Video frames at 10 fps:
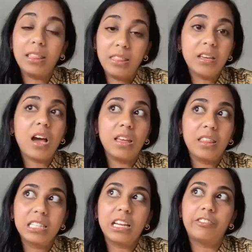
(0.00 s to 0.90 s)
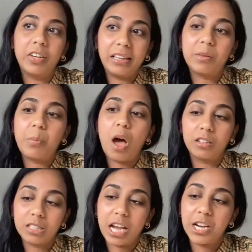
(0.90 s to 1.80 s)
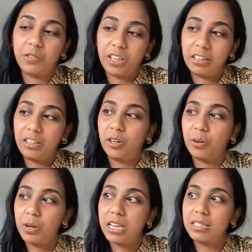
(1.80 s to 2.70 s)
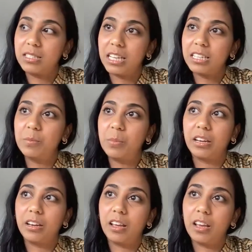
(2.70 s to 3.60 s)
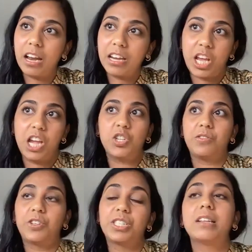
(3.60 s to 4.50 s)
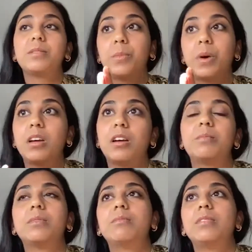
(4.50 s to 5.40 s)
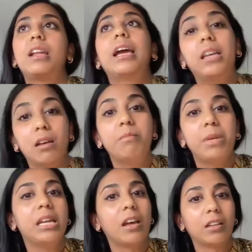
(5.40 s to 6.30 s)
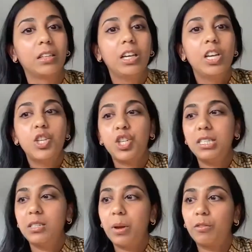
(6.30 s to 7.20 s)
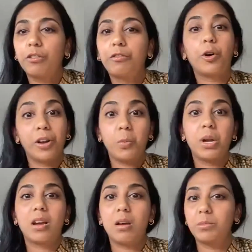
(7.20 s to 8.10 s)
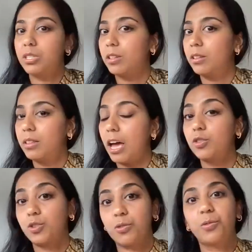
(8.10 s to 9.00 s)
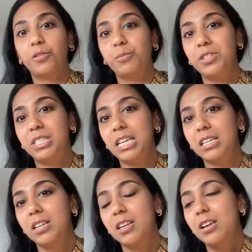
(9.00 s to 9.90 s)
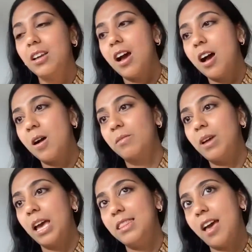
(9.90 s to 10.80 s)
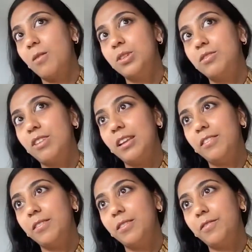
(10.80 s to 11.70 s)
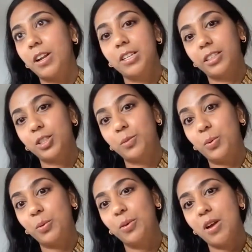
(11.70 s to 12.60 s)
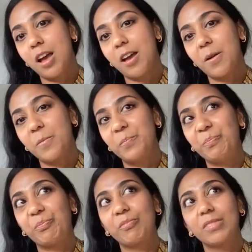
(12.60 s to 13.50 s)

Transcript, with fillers: I think I think definitely the punk side of it, you know, it's it's been an education because that's um, like Amina, she's a bit of a foreigner when it comes to that genre of music, um, and that was really fun to explore. Um,